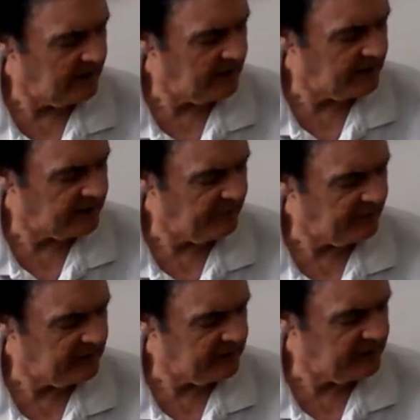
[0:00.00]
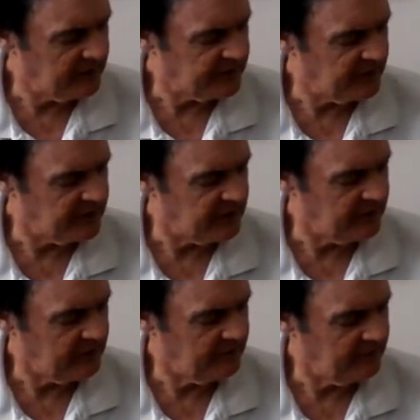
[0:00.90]
Here's the B and there's the
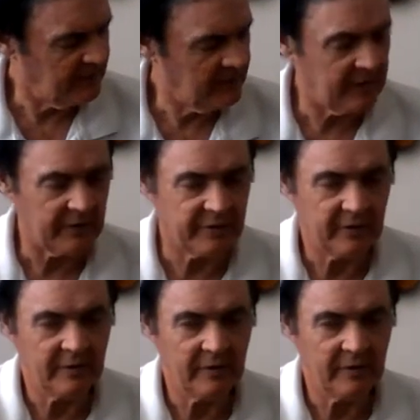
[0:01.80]
G. Oh, yes.